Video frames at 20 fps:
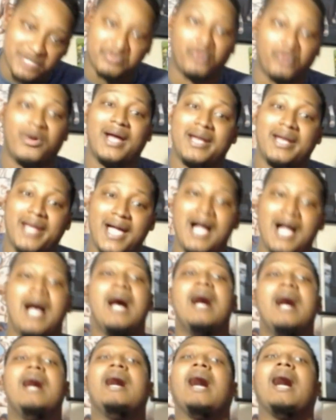But right now,
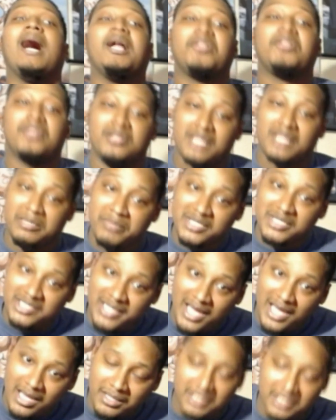I think they
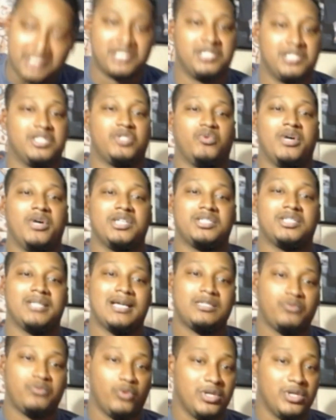mishandle this situation.
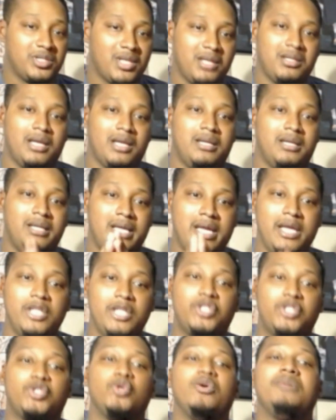That's one thing they
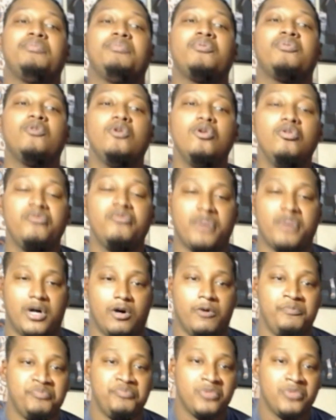need to improve on.